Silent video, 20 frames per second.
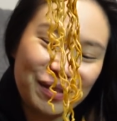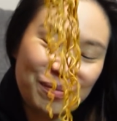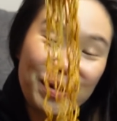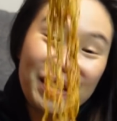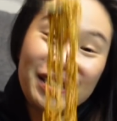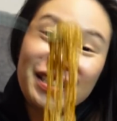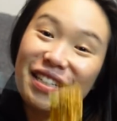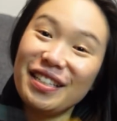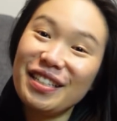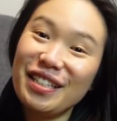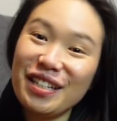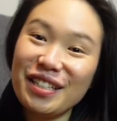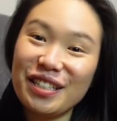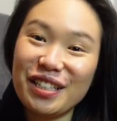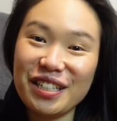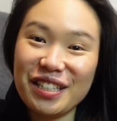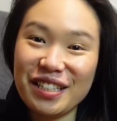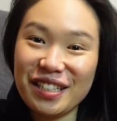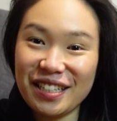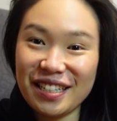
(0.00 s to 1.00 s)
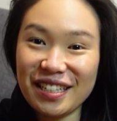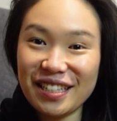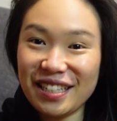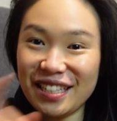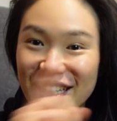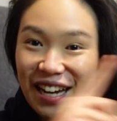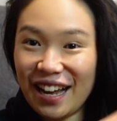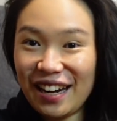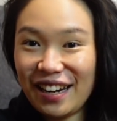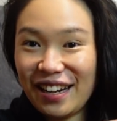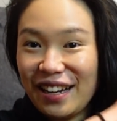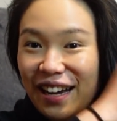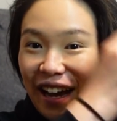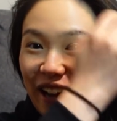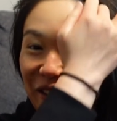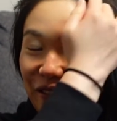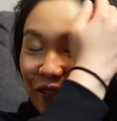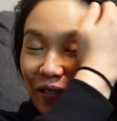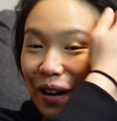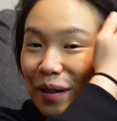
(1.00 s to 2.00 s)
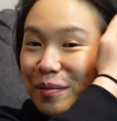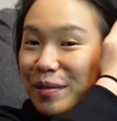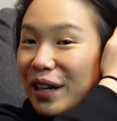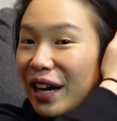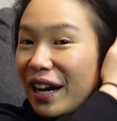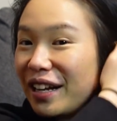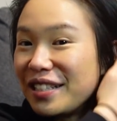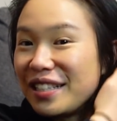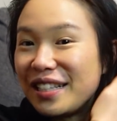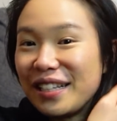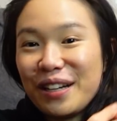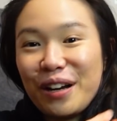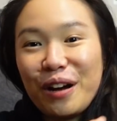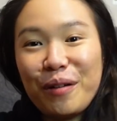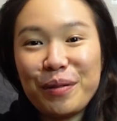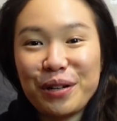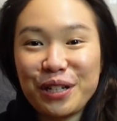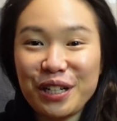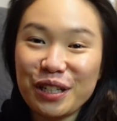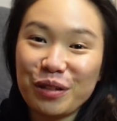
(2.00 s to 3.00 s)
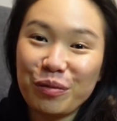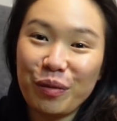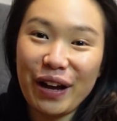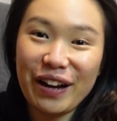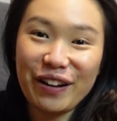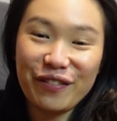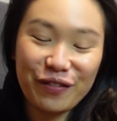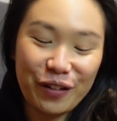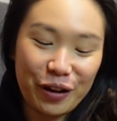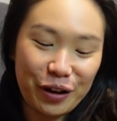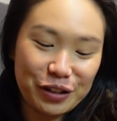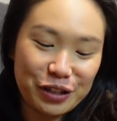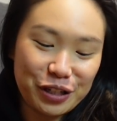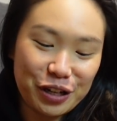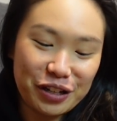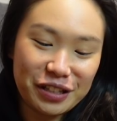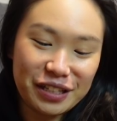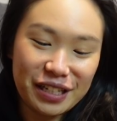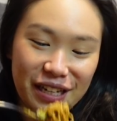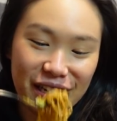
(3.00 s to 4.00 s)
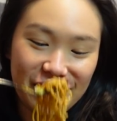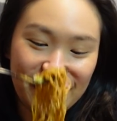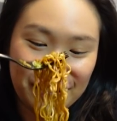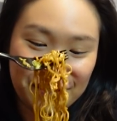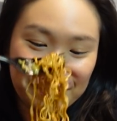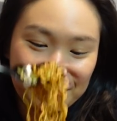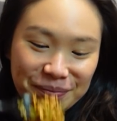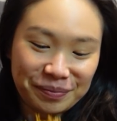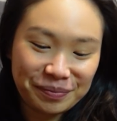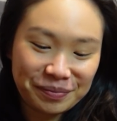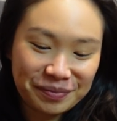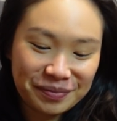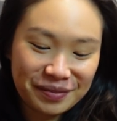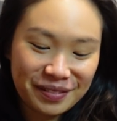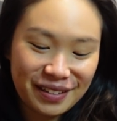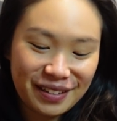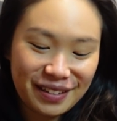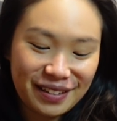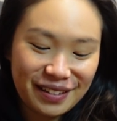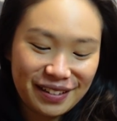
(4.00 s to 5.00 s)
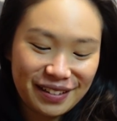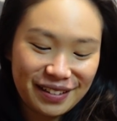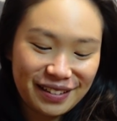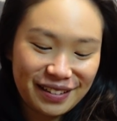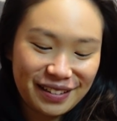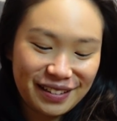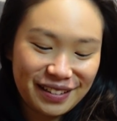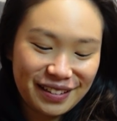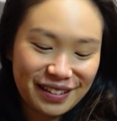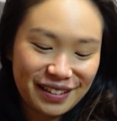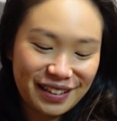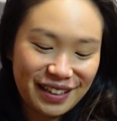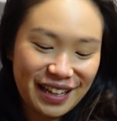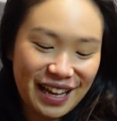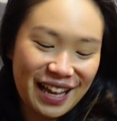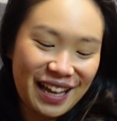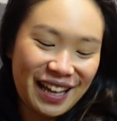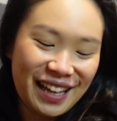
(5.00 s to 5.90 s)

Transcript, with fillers: My sister's just standing out of frame, you can't see her, but she's waiting for her turn to eat. My turn!